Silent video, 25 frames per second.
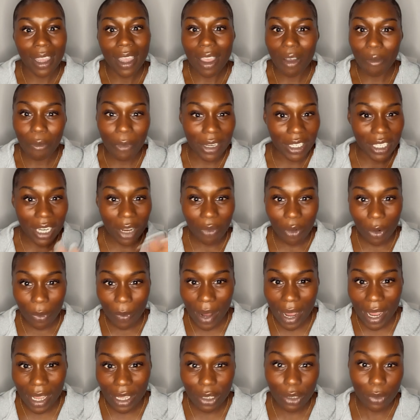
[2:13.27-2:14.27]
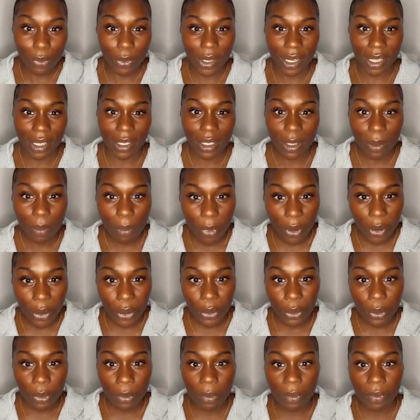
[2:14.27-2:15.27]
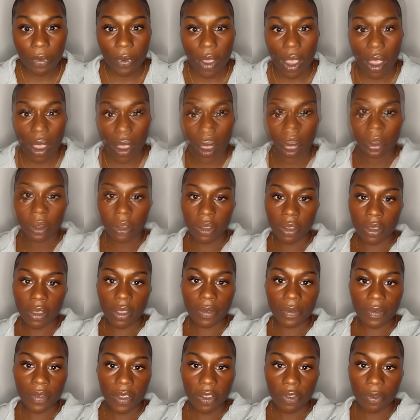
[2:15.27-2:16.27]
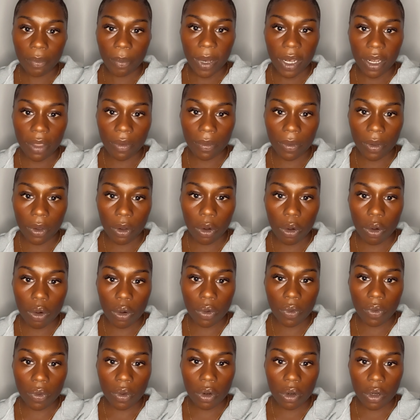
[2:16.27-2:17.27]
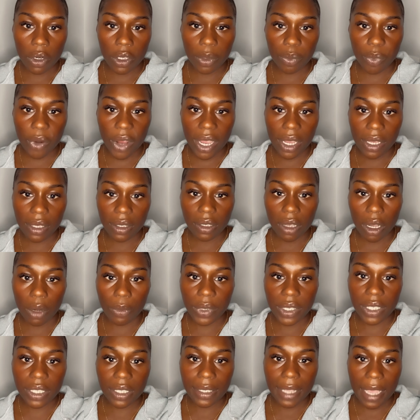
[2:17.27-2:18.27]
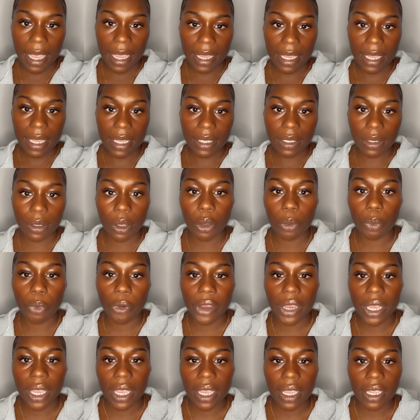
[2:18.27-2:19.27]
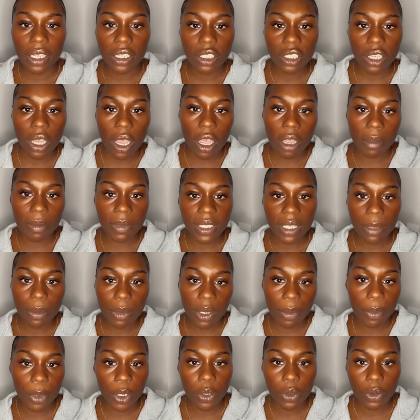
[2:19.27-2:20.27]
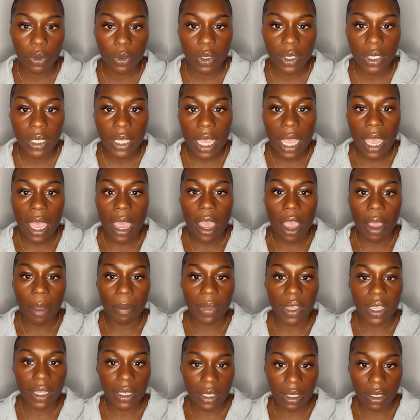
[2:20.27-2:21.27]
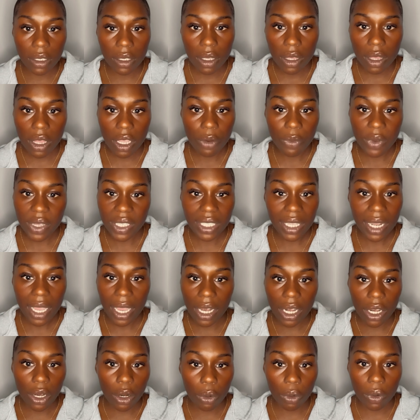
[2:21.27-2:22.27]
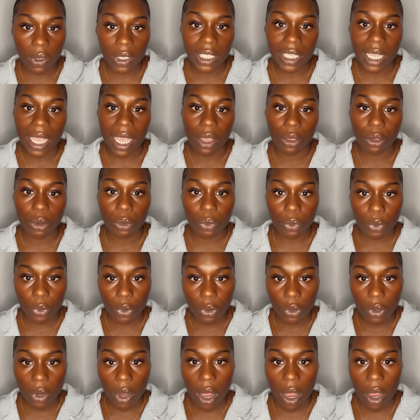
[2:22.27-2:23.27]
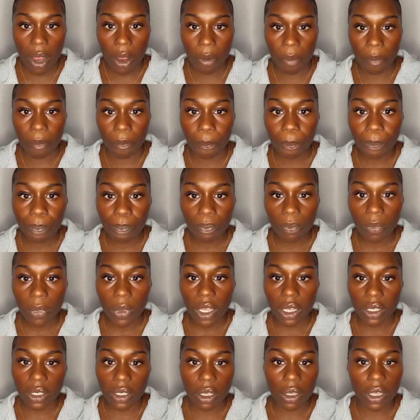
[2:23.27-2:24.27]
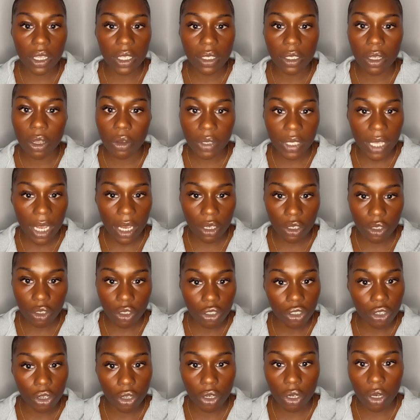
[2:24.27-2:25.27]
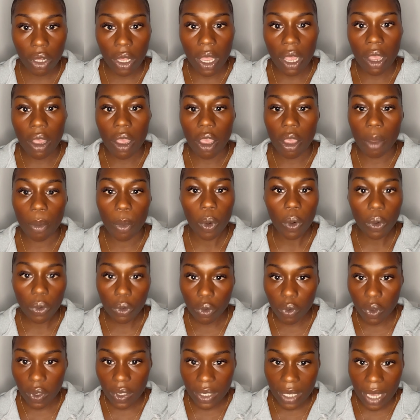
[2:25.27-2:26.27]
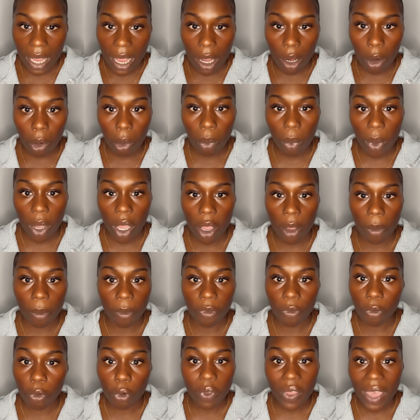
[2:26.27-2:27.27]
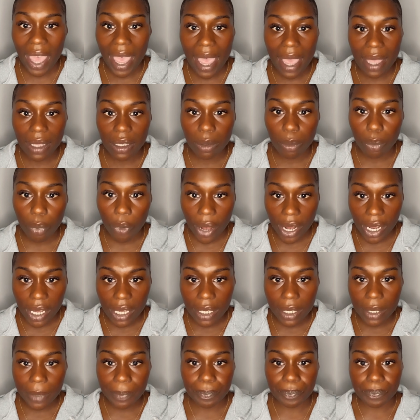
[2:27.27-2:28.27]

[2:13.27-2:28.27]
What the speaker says: whichever way you want it to move. So the fifth benefit of knotless braids, I would say, is no breakage, simply because there isn't a knot at the root. So there's no tension on your scalp for the hair to break,